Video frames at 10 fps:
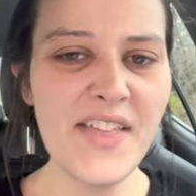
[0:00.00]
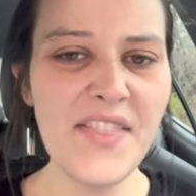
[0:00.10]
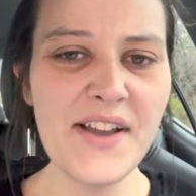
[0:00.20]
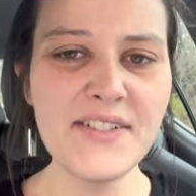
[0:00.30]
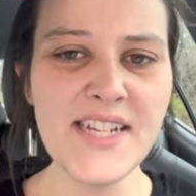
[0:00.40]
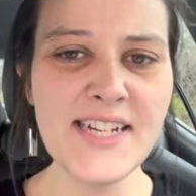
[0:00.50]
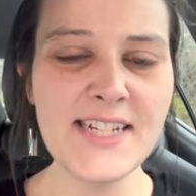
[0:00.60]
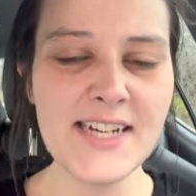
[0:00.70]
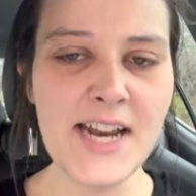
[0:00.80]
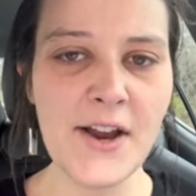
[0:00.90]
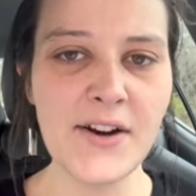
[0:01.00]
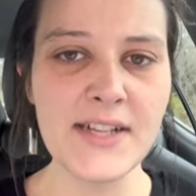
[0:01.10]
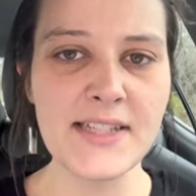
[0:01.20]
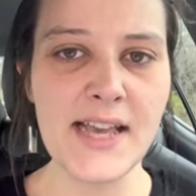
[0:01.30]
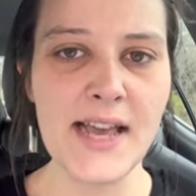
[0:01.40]
They tend to
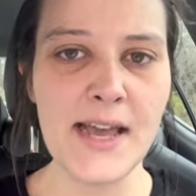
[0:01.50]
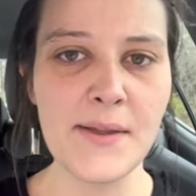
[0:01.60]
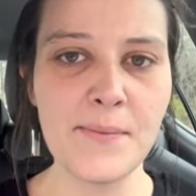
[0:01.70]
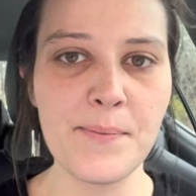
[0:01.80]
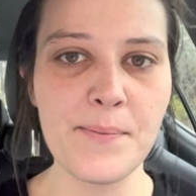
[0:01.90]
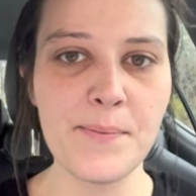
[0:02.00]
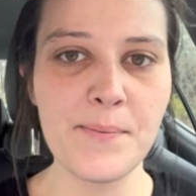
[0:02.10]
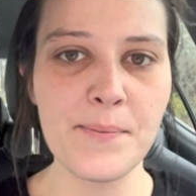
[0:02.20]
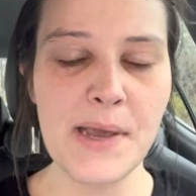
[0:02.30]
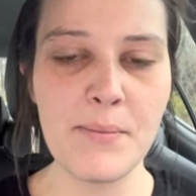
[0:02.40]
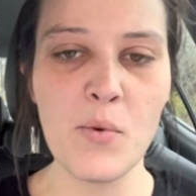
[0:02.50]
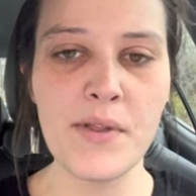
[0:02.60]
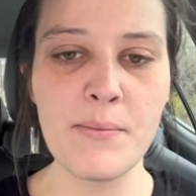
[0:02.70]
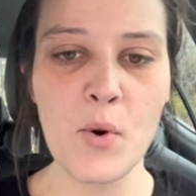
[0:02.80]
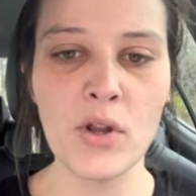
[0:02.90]
notice that people
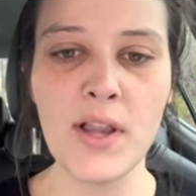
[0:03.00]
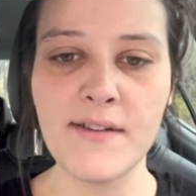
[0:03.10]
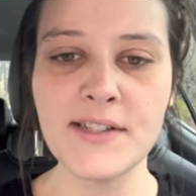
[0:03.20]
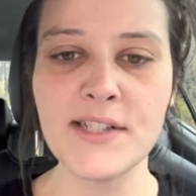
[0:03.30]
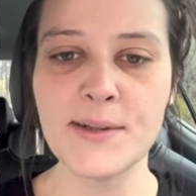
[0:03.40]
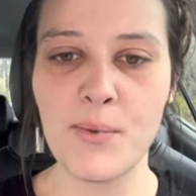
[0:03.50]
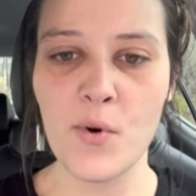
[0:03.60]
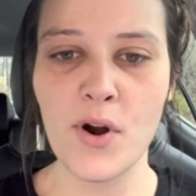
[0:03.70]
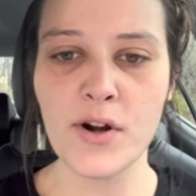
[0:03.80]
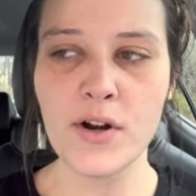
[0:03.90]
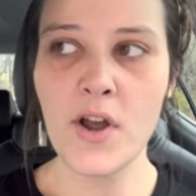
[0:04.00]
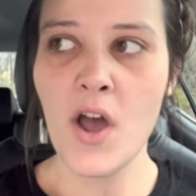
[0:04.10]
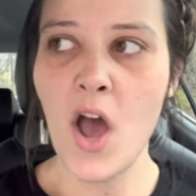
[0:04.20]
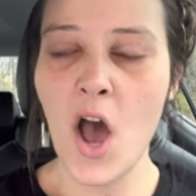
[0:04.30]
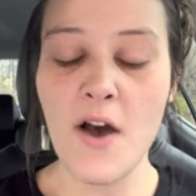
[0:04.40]
with more love and support
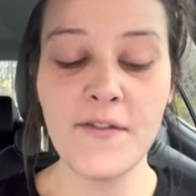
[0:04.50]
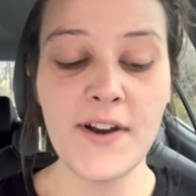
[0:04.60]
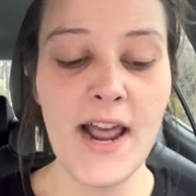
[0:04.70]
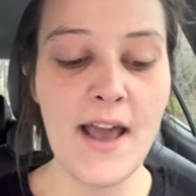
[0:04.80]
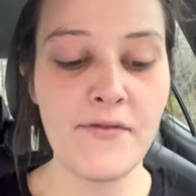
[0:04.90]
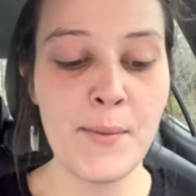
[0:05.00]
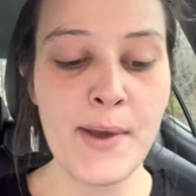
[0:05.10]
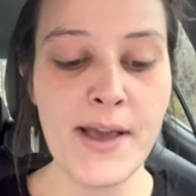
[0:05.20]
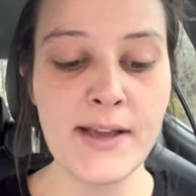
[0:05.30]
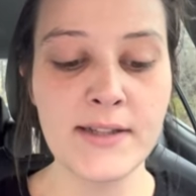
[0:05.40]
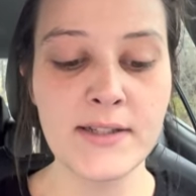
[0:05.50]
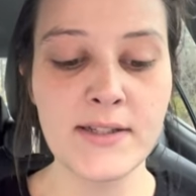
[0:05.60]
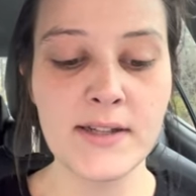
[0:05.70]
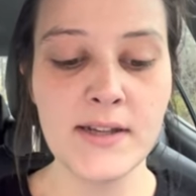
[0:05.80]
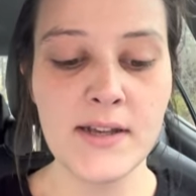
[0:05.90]
often have the
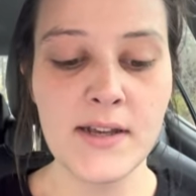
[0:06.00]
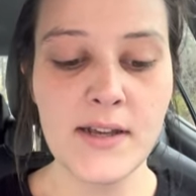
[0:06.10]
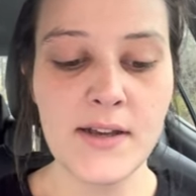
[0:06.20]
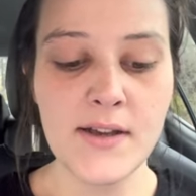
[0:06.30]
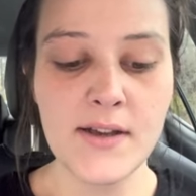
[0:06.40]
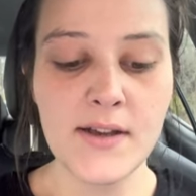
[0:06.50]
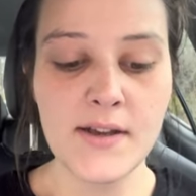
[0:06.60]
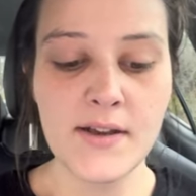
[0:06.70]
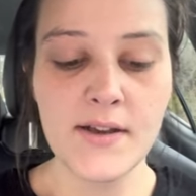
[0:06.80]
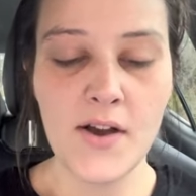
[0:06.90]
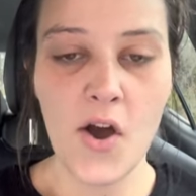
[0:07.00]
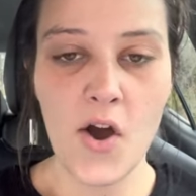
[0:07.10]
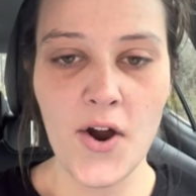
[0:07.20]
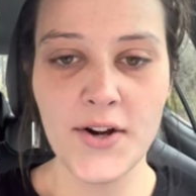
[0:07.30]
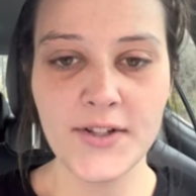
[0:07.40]
best
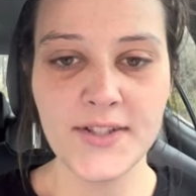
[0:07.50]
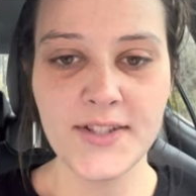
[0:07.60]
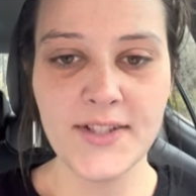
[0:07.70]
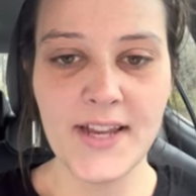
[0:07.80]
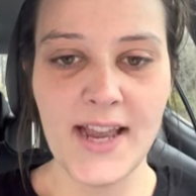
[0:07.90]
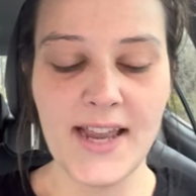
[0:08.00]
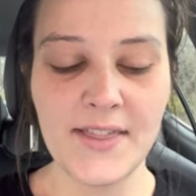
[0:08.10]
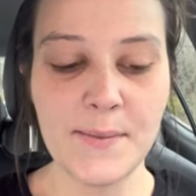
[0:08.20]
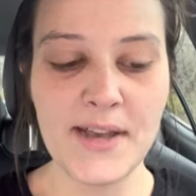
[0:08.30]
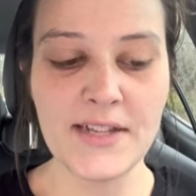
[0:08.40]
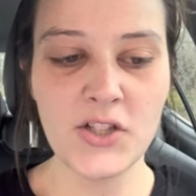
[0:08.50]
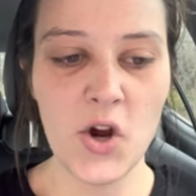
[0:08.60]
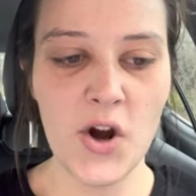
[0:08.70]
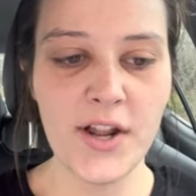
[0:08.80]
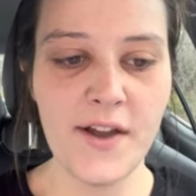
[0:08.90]
hearts and the best
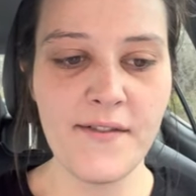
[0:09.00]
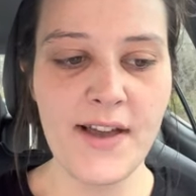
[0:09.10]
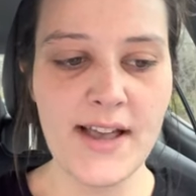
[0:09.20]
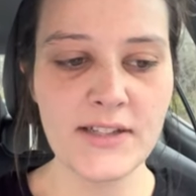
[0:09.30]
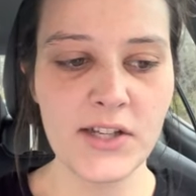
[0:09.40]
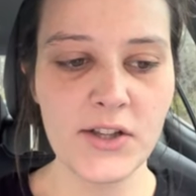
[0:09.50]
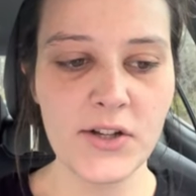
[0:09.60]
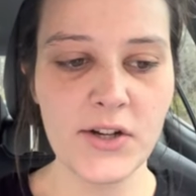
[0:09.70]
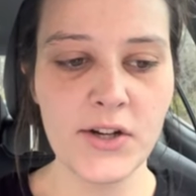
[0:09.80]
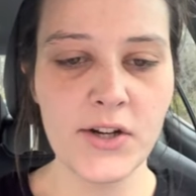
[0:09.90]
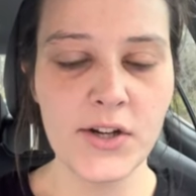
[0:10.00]
cardiovascular